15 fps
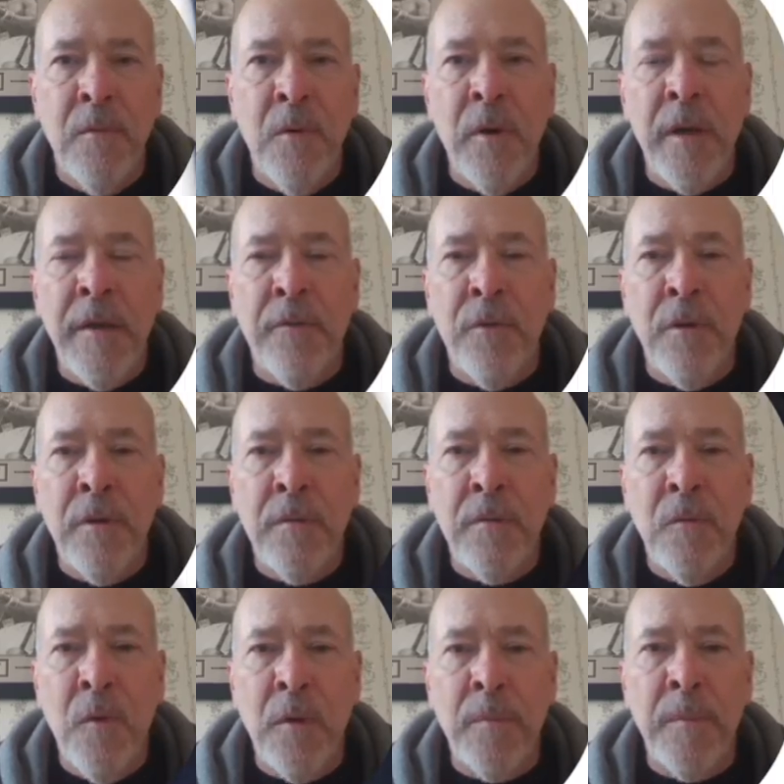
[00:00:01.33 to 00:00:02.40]
Well, hey
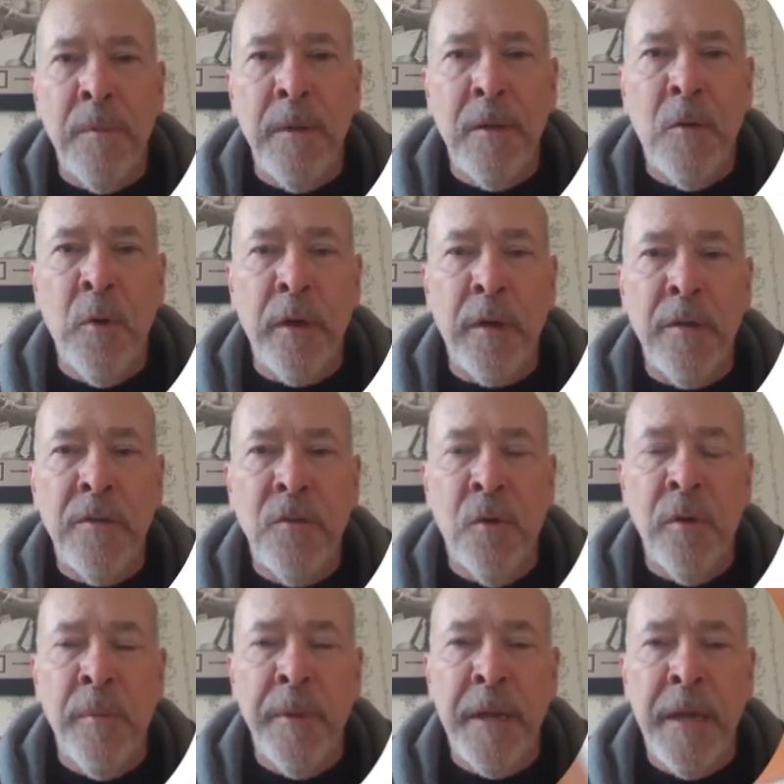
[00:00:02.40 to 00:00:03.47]
everyone, welcome to Quick
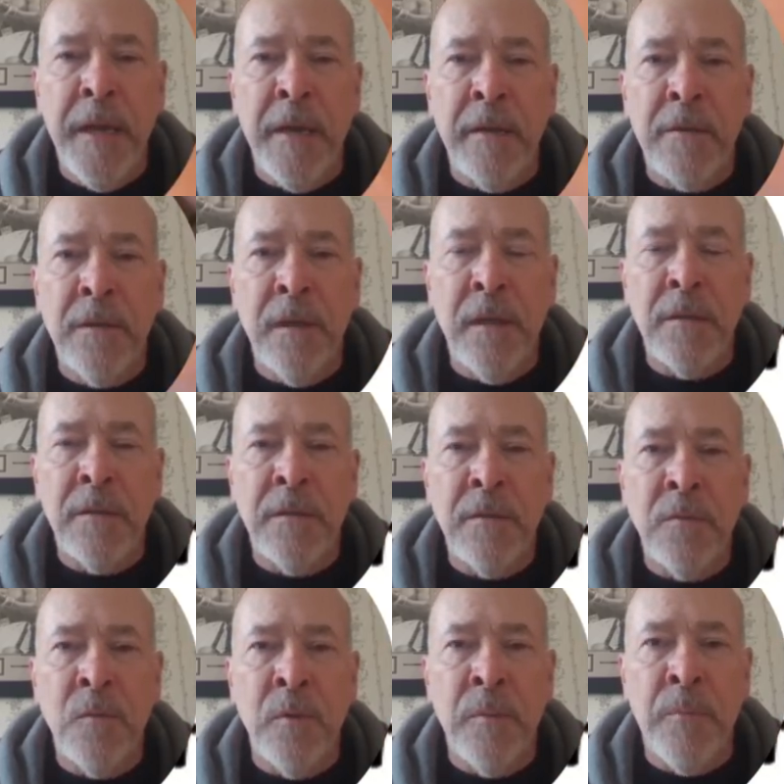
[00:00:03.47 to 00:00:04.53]
Soil Mechanics
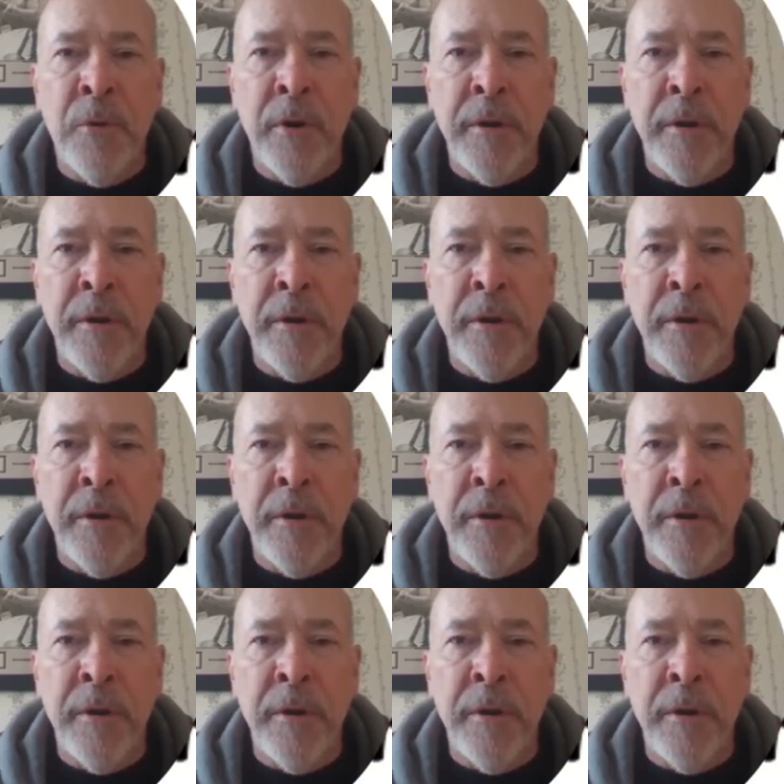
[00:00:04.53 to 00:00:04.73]
Lessons with